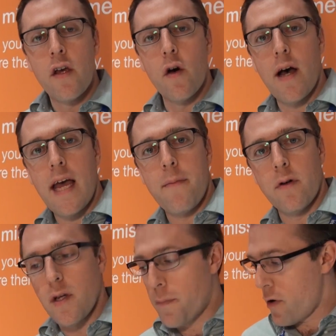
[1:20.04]
you're
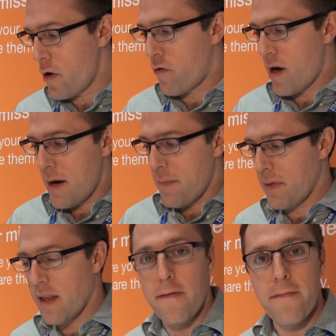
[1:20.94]
able to
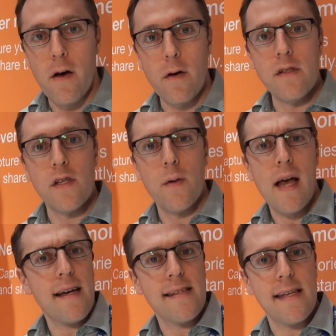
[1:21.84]
program the phone to
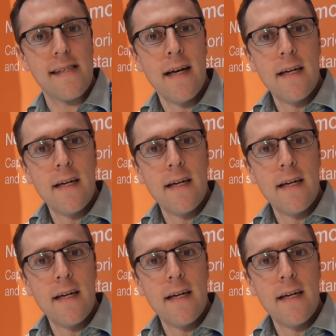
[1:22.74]
access